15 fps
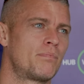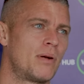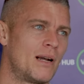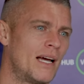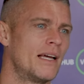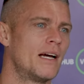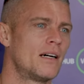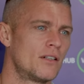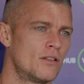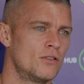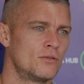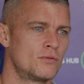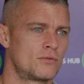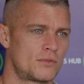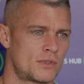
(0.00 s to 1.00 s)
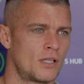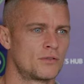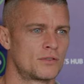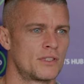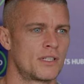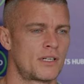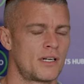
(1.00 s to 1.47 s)
player who
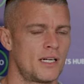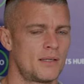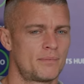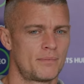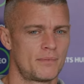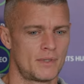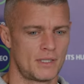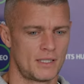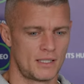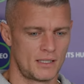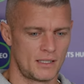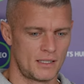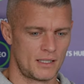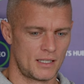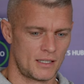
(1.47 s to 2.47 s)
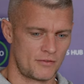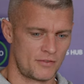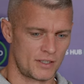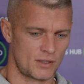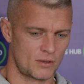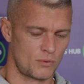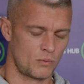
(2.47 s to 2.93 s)
goes to the club, I
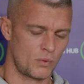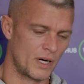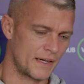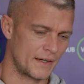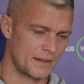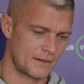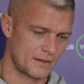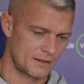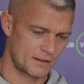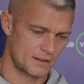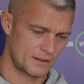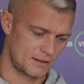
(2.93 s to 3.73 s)
think one,